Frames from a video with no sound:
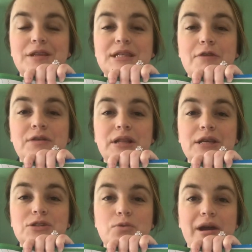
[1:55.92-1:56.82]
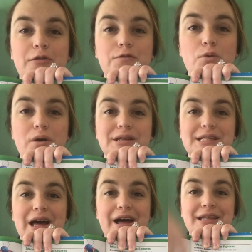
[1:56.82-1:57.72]
Definitely a square. 4
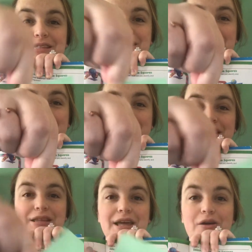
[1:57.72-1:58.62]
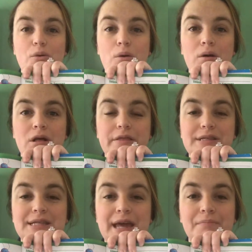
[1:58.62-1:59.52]
sides, they're all the
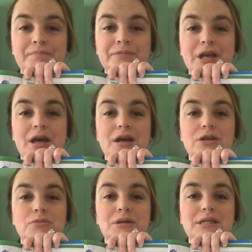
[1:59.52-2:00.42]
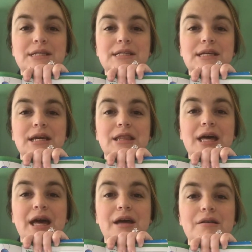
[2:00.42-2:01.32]
same. I'm going to stick
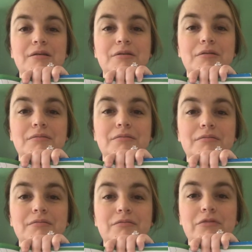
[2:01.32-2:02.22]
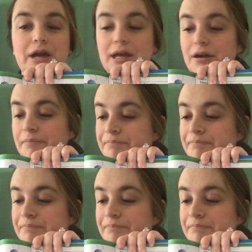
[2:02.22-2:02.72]
that right here.